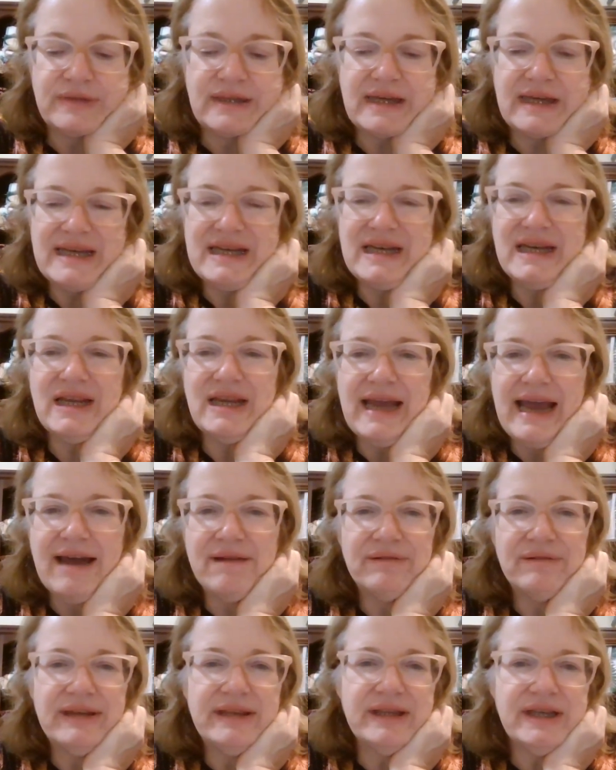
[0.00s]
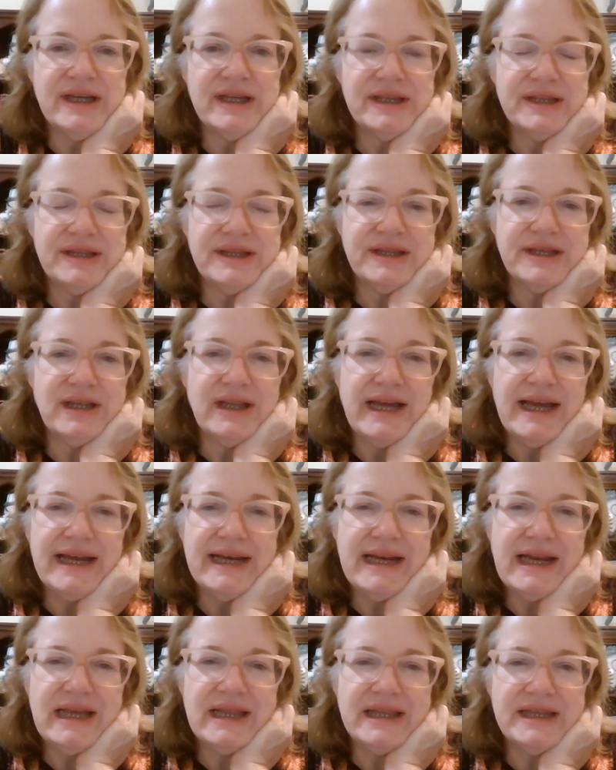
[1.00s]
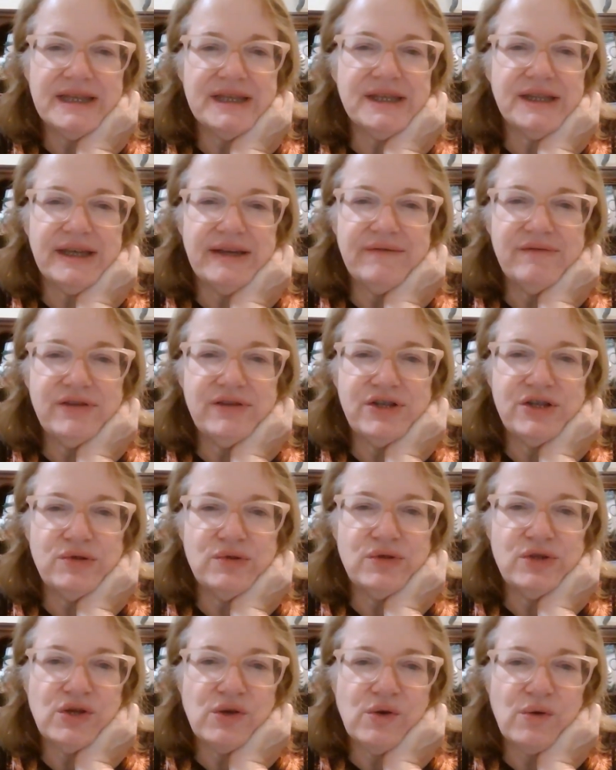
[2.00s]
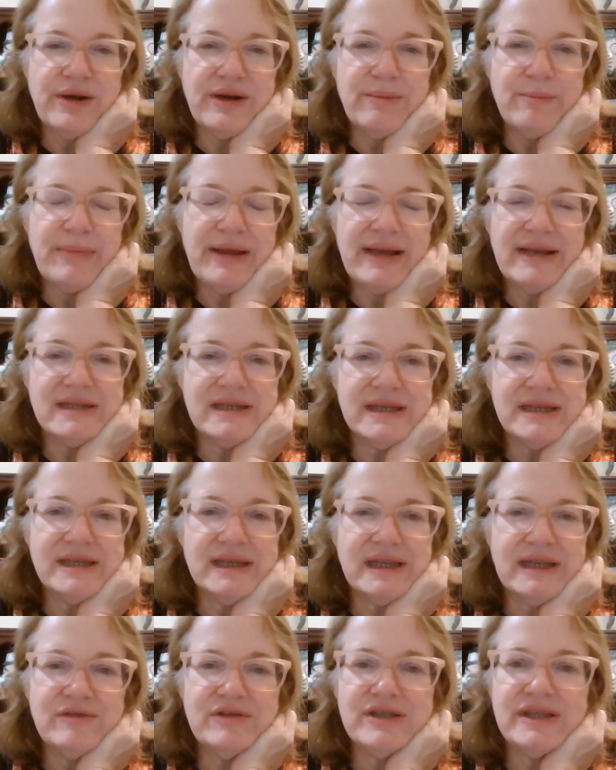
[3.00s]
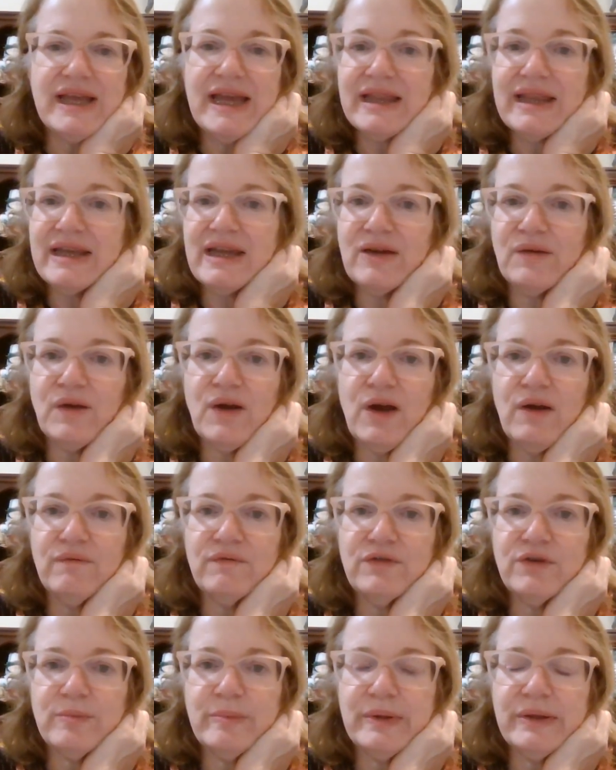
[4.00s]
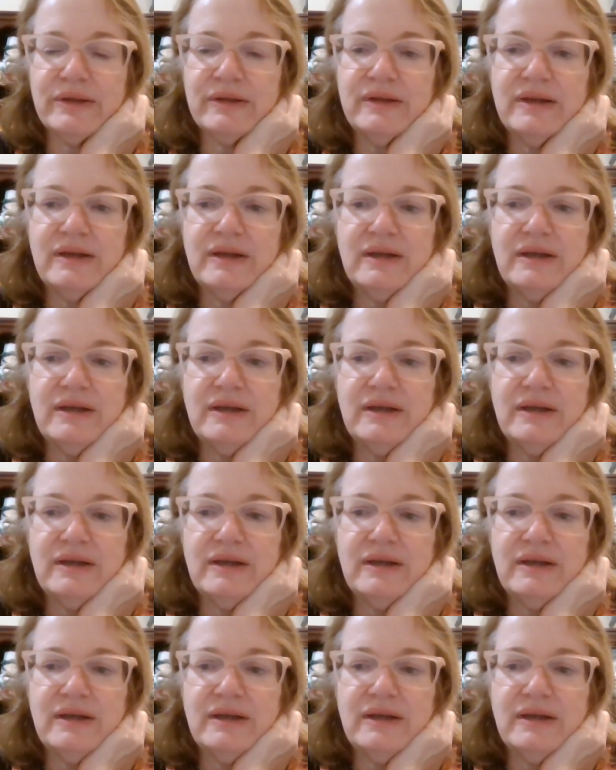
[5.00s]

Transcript: it having the lining in the sleeves too short makes the sleeves slightly uncomfortable.